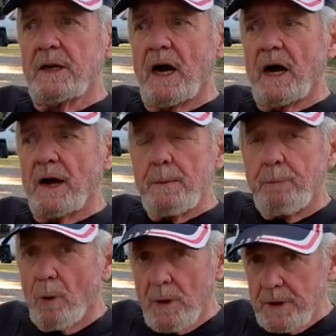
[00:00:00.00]
uh,
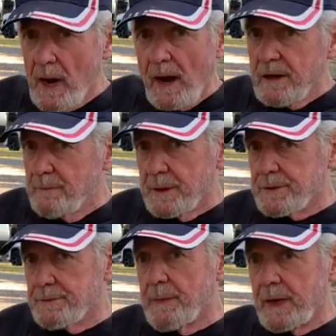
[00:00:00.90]
important
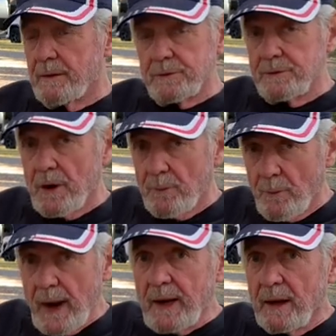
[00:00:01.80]
documents mailed
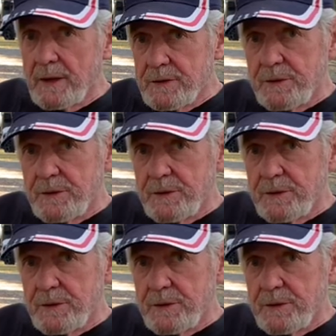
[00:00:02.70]
directly